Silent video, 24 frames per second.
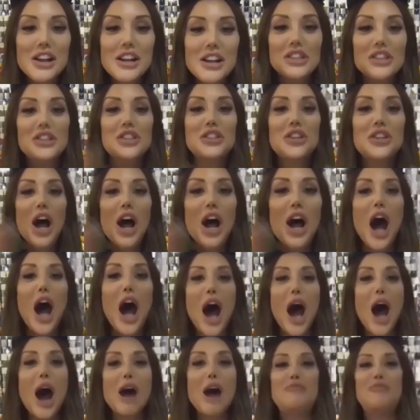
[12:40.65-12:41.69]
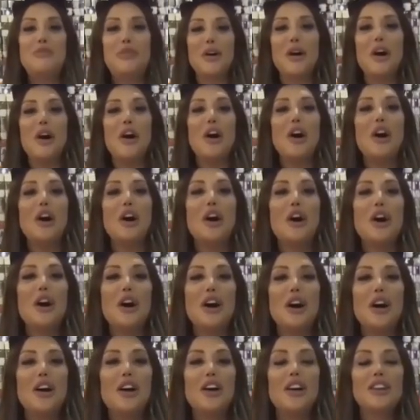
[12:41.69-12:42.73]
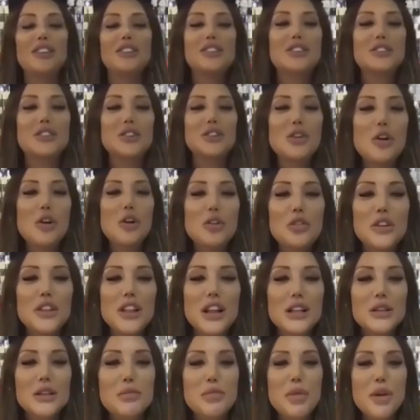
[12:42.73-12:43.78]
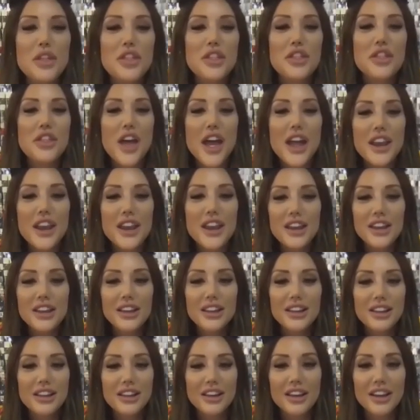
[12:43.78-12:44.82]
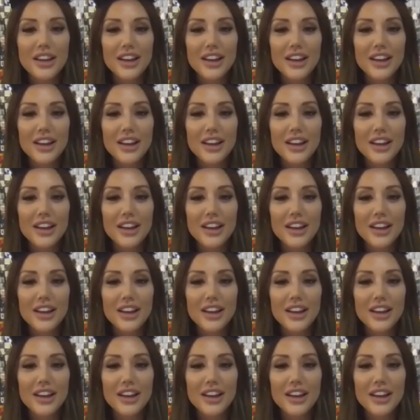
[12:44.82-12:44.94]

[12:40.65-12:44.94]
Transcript: Stop! Oh, Sophie, that's pathetic.